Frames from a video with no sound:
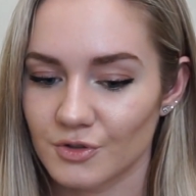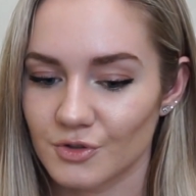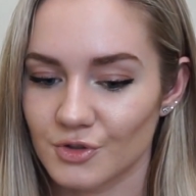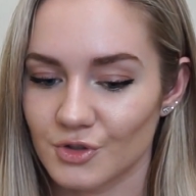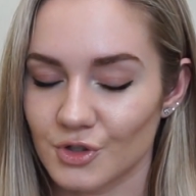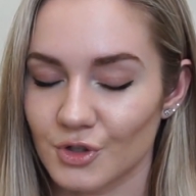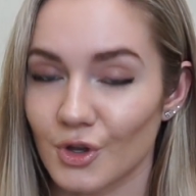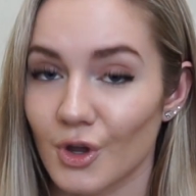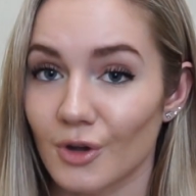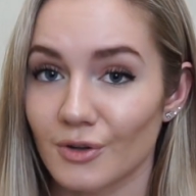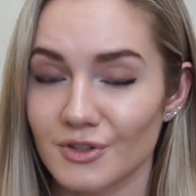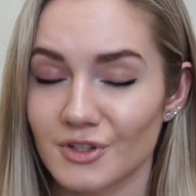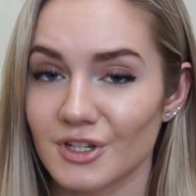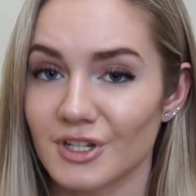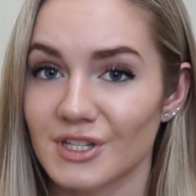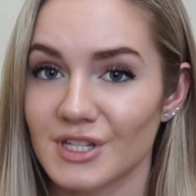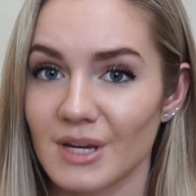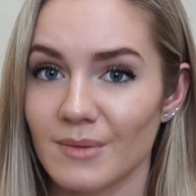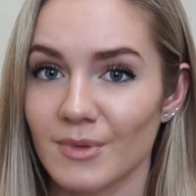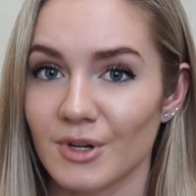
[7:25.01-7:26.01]
to go to
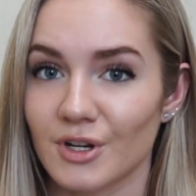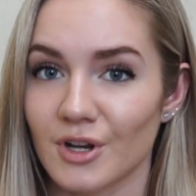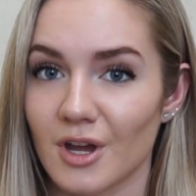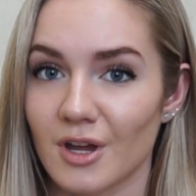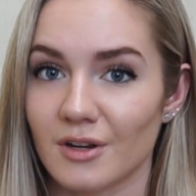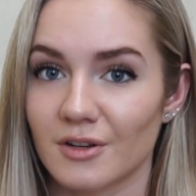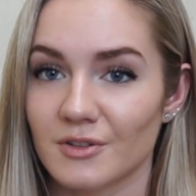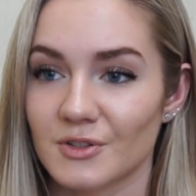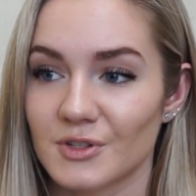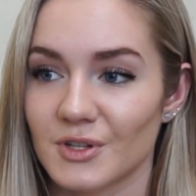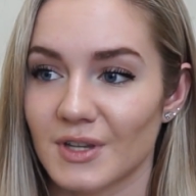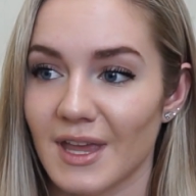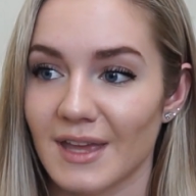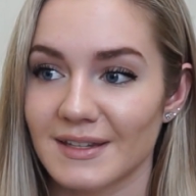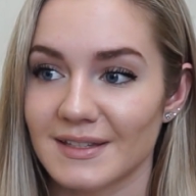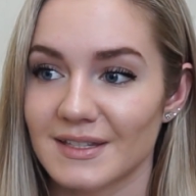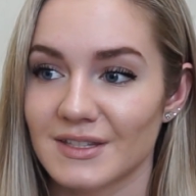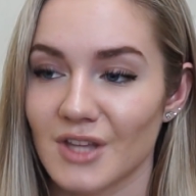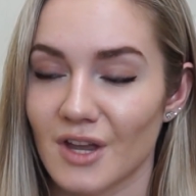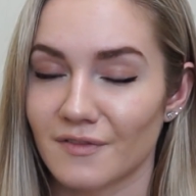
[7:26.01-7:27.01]
the gym or not, to
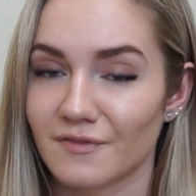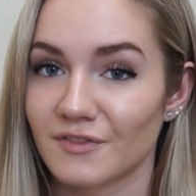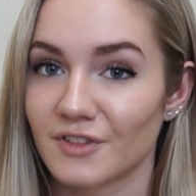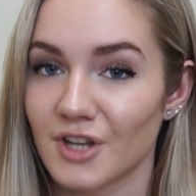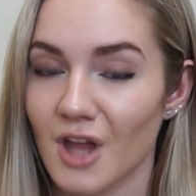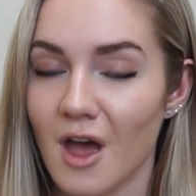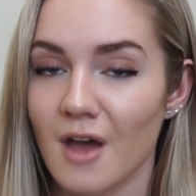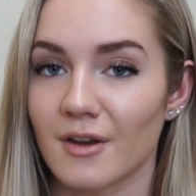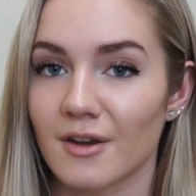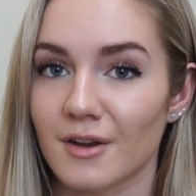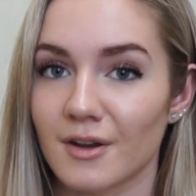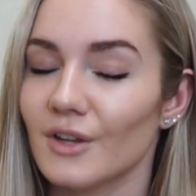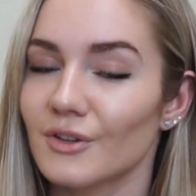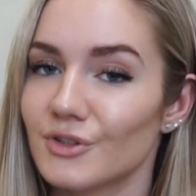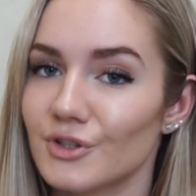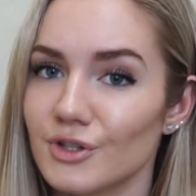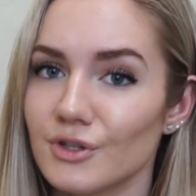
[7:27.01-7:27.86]
get stuff done.